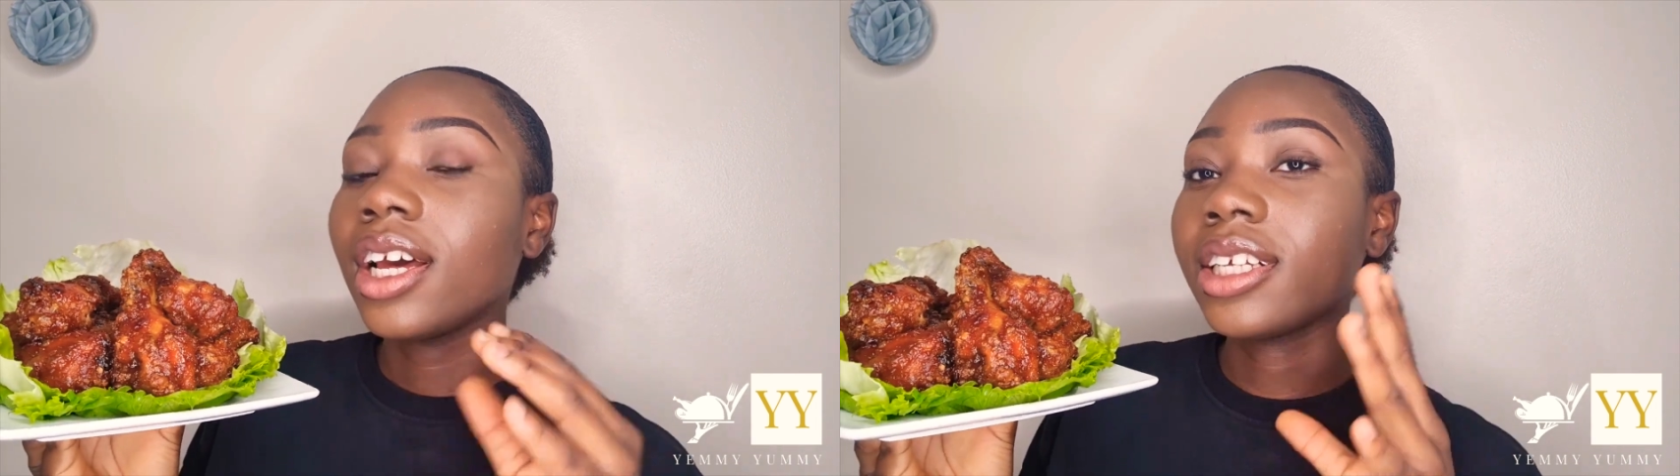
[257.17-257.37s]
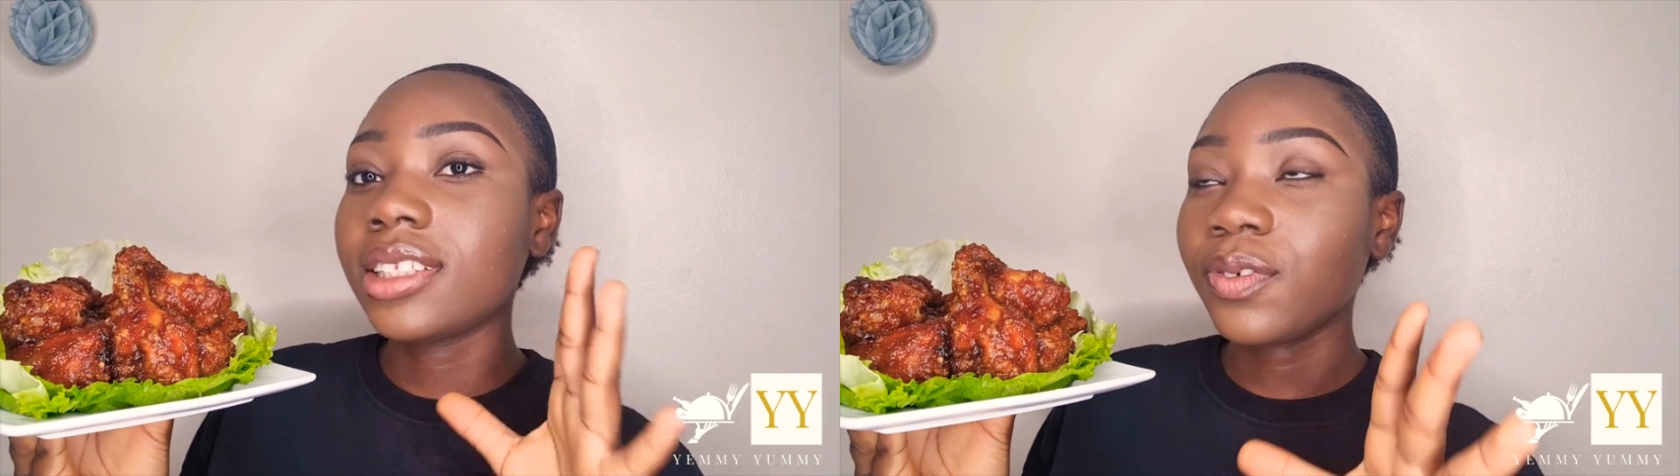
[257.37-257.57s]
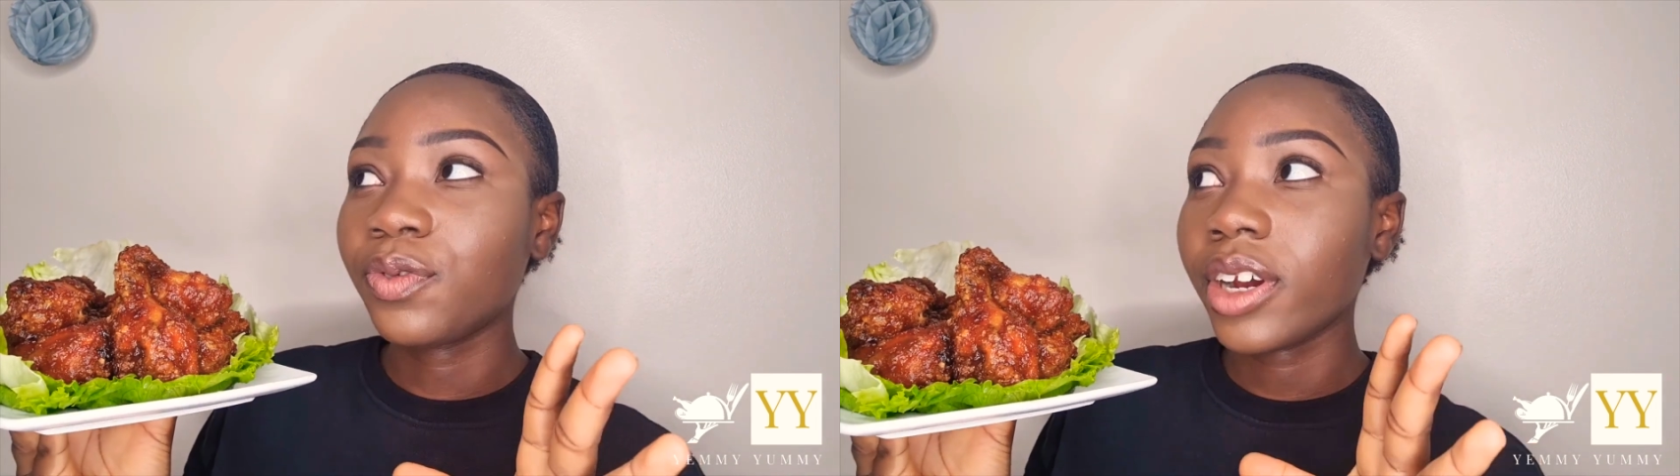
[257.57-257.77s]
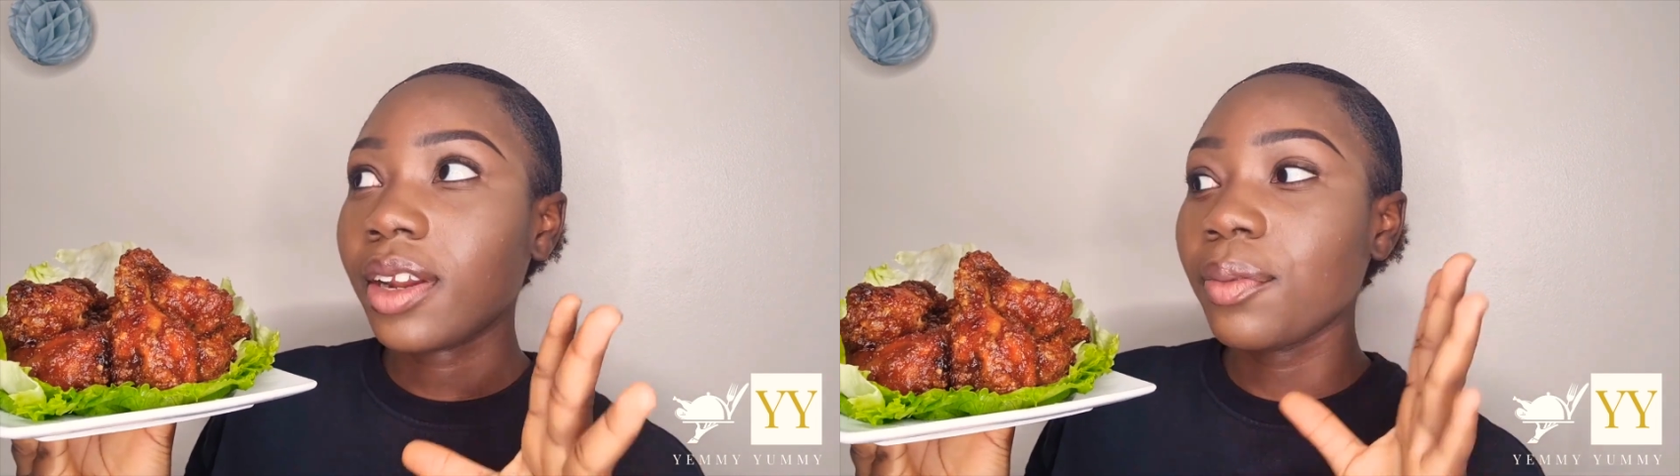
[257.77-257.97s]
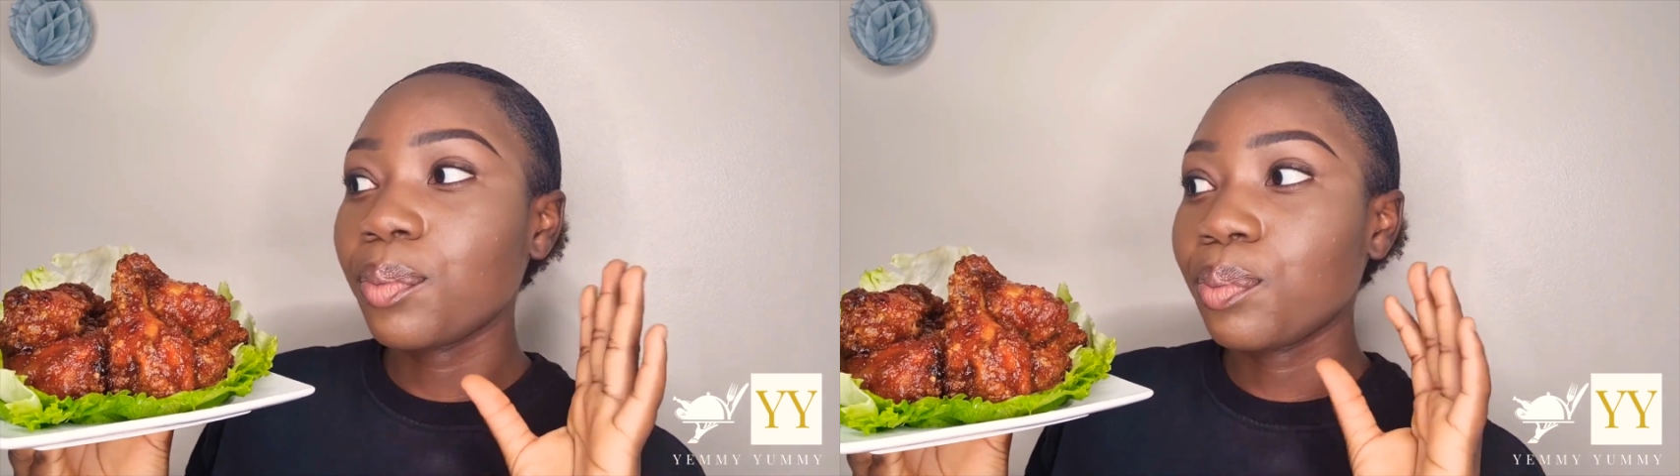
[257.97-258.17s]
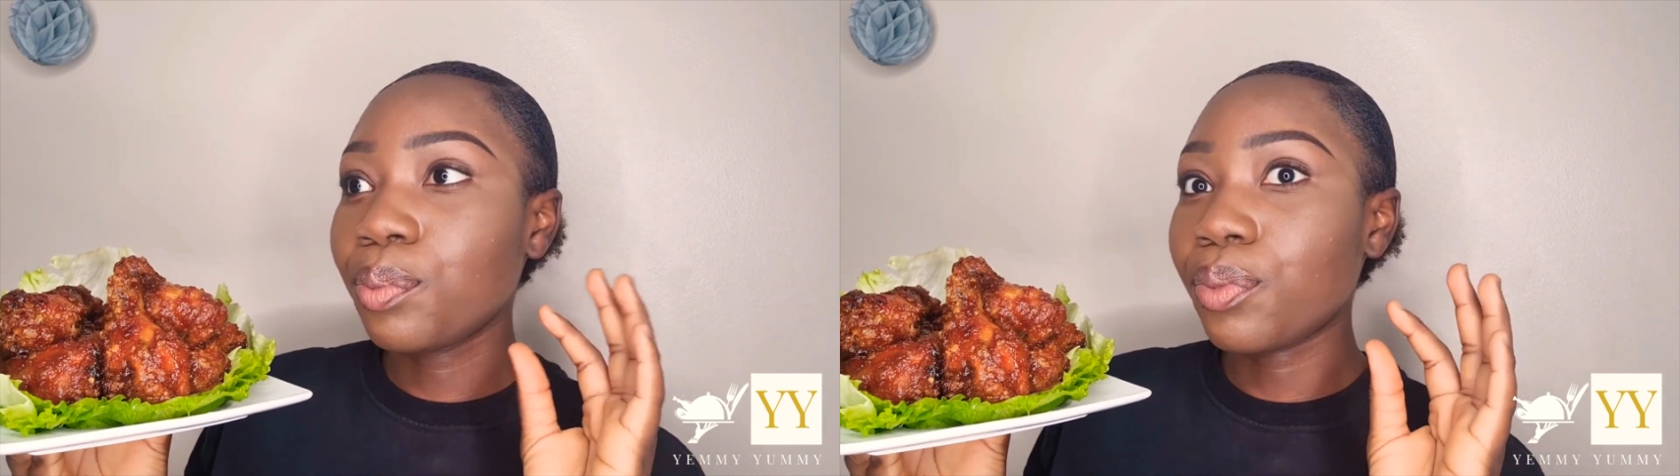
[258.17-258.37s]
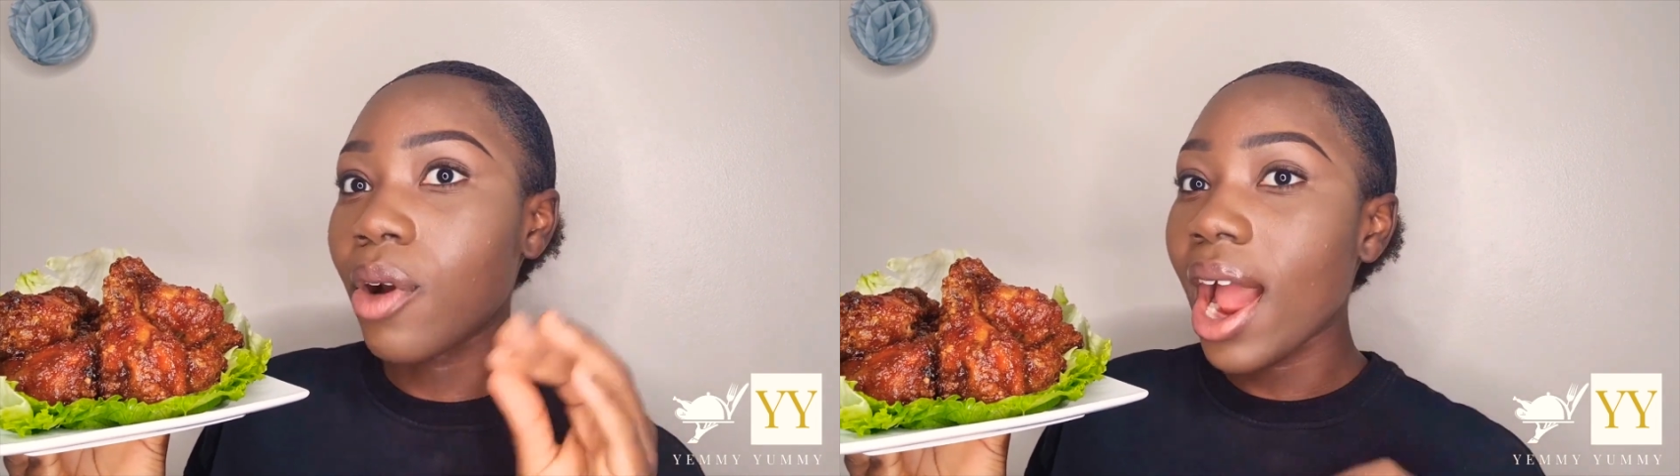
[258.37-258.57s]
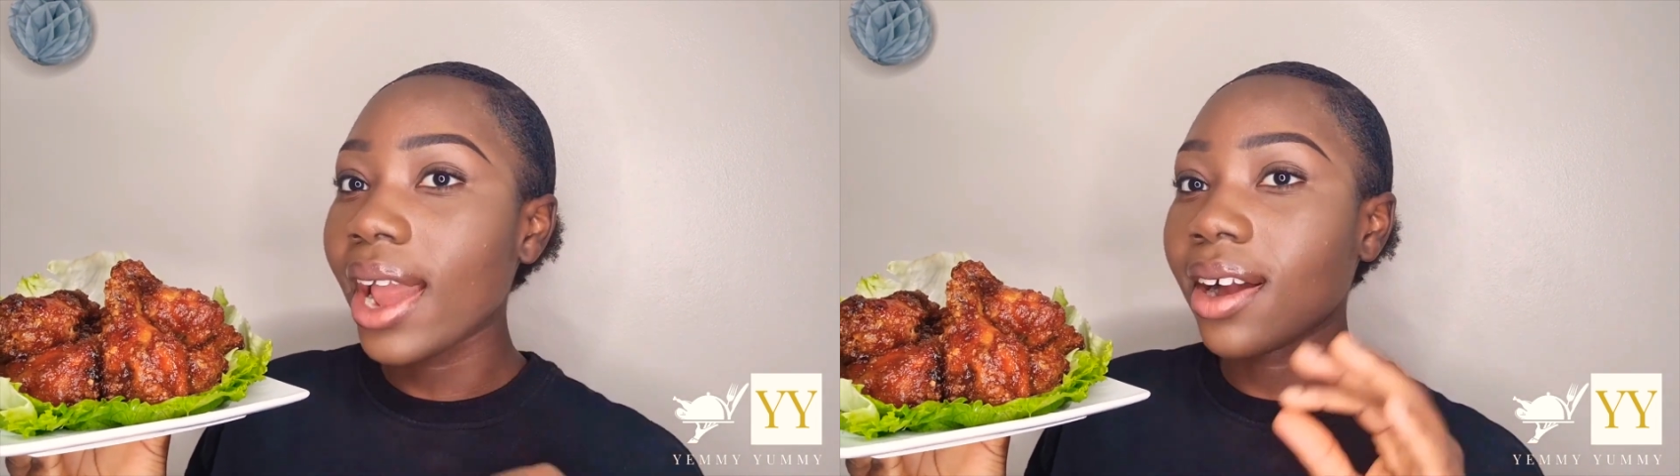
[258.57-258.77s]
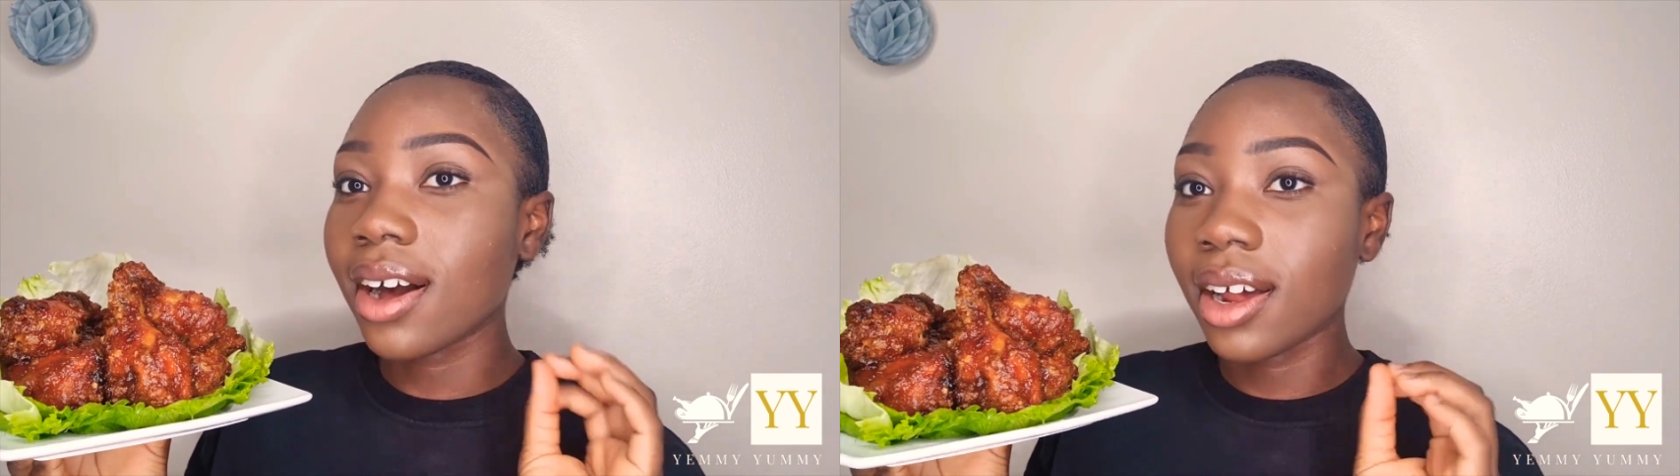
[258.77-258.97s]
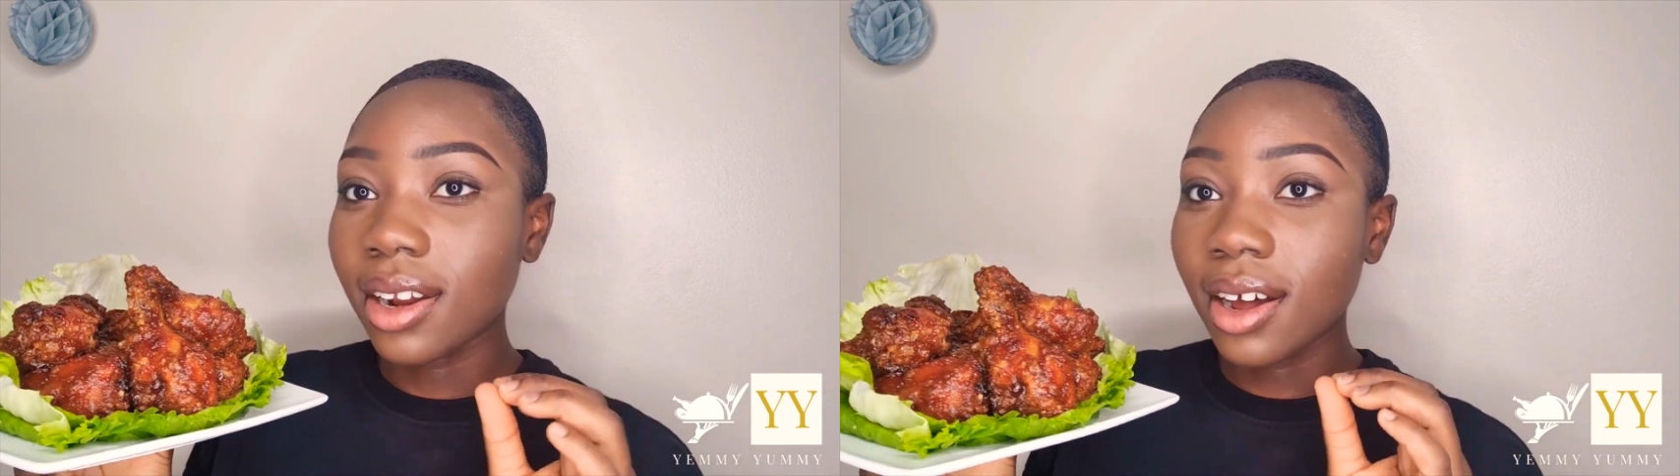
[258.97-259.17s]
a different bright
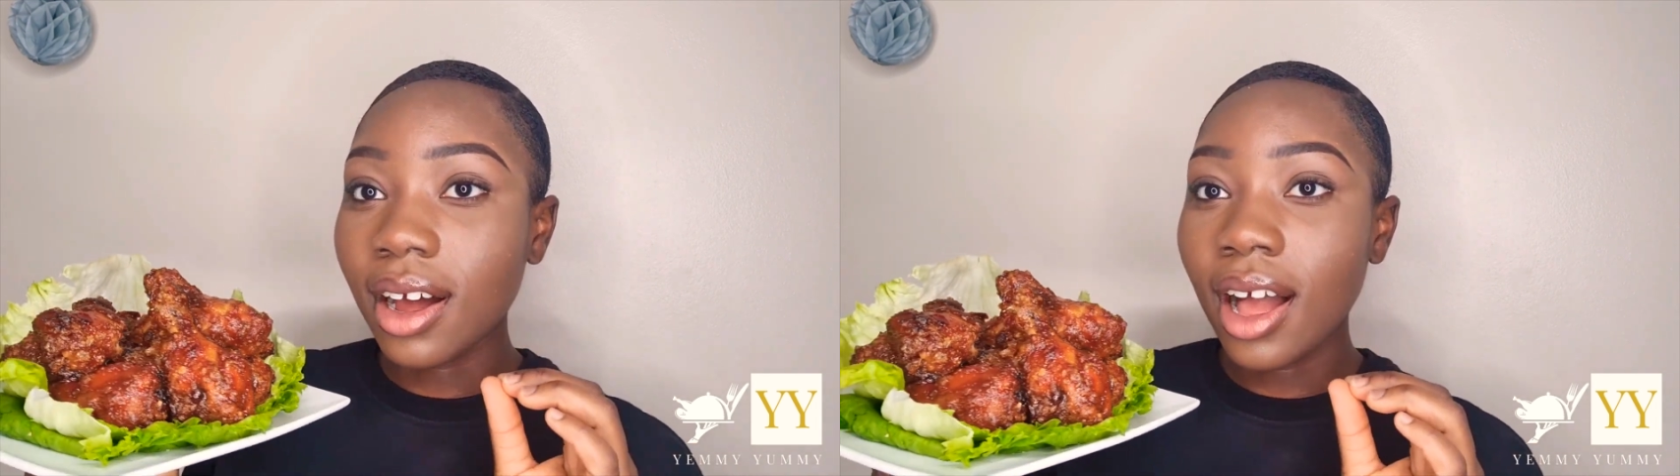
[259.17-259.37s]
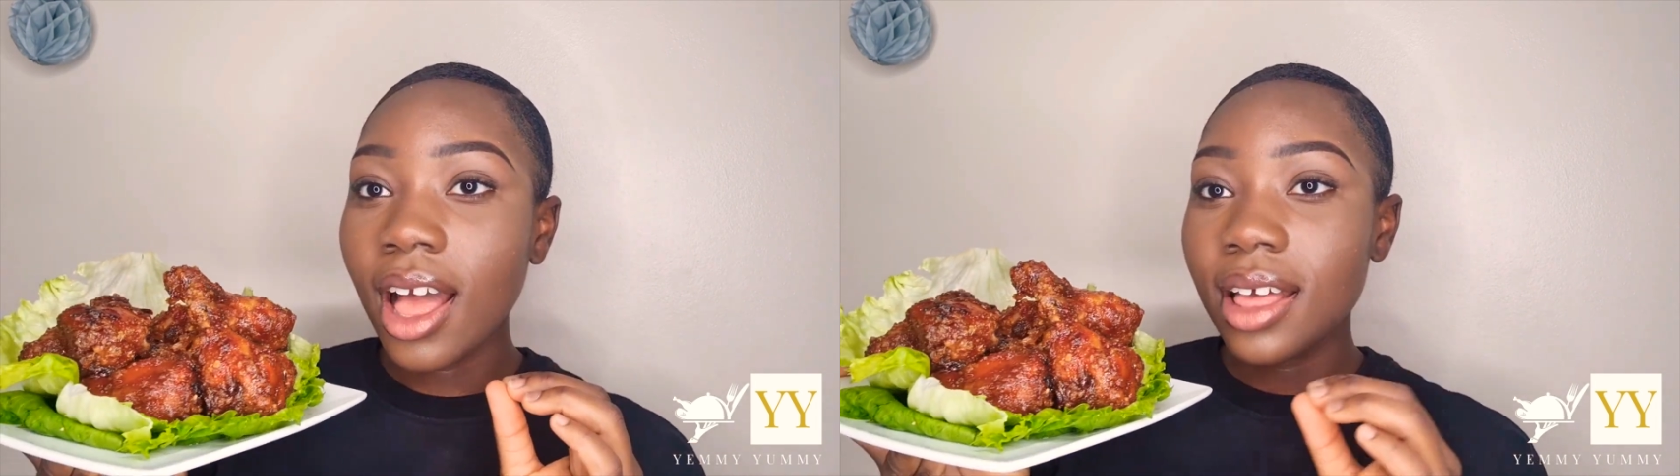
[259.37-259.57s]
color